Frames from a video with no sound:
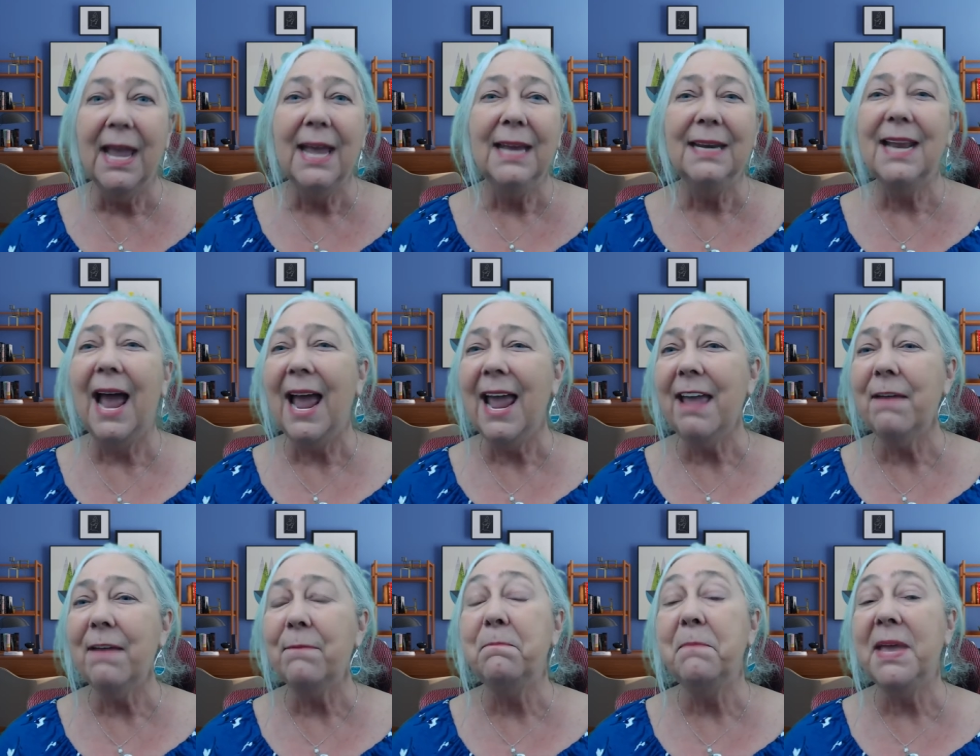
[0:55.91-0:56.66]
Now, I
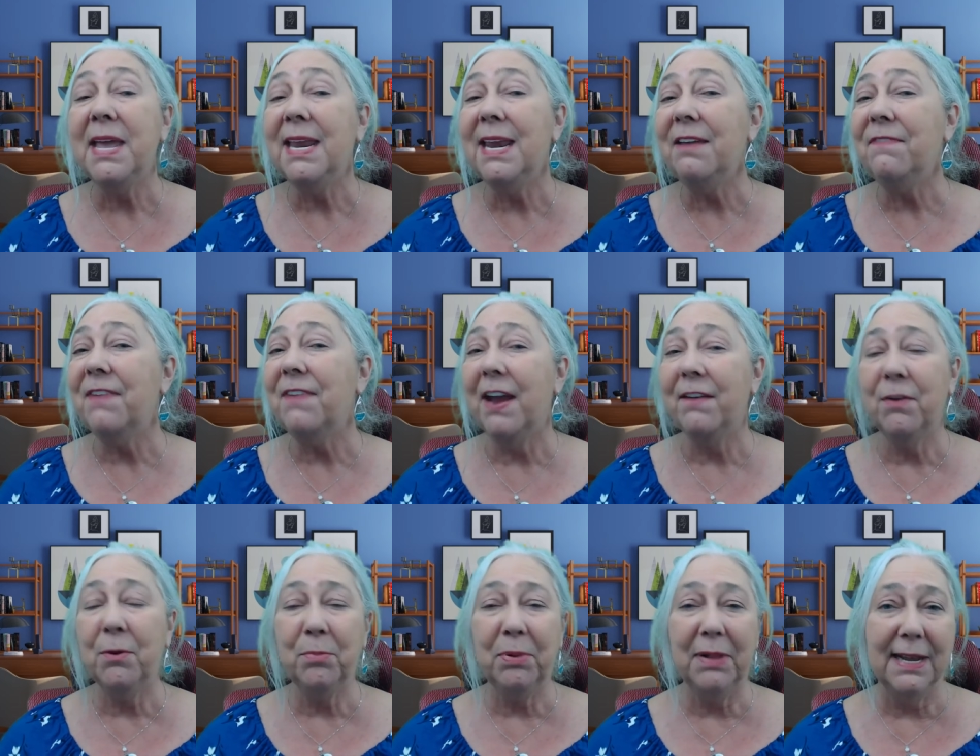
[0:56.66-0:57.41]
have many
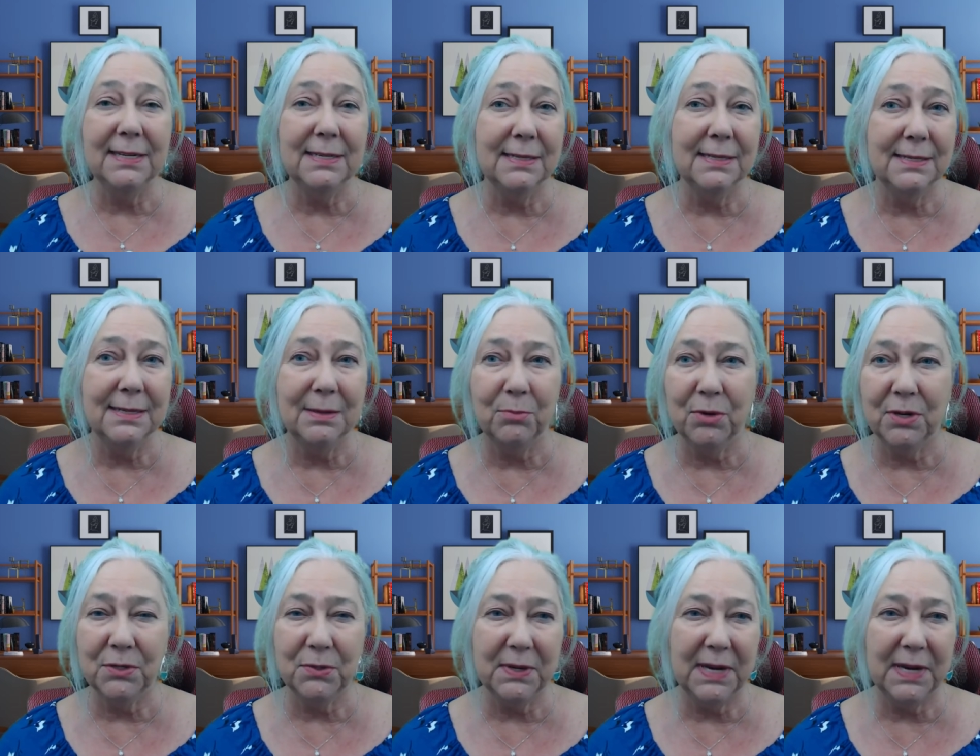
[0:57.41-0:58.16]
favorite places in
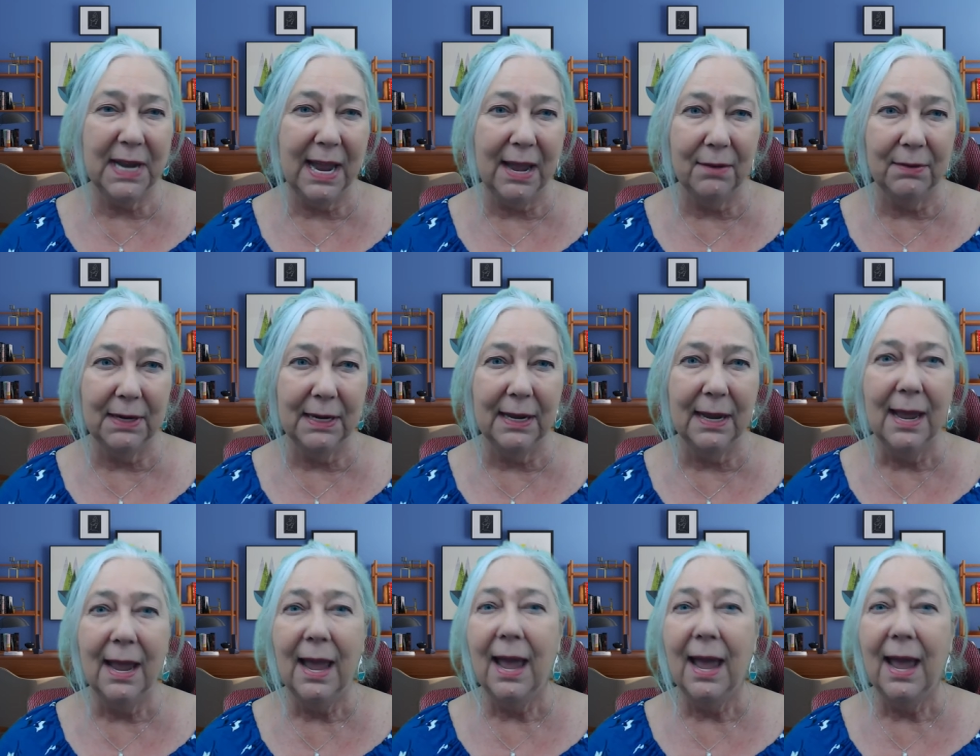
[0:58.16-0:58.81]
Brunswick County.